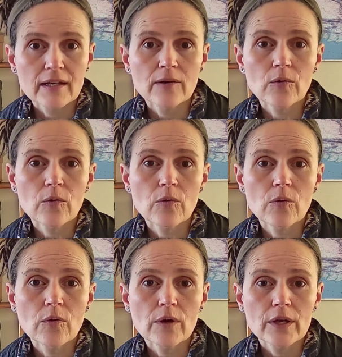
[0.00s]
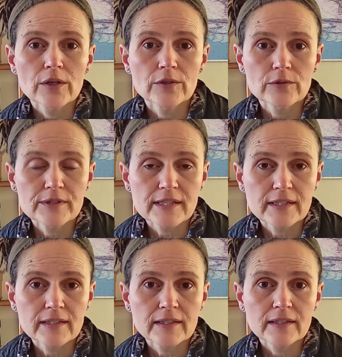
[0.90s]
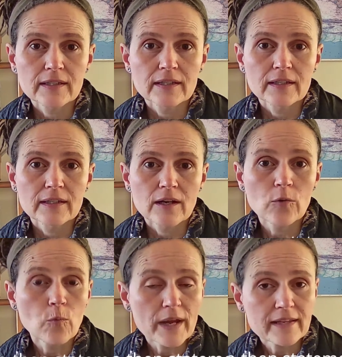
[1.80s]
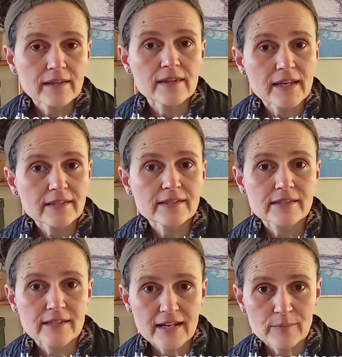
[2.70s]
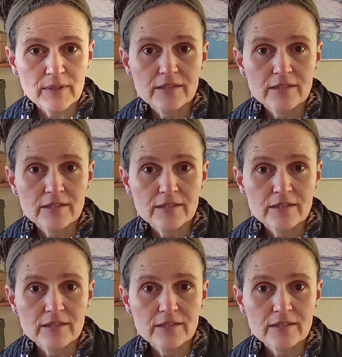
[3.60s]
or using a when-then statement.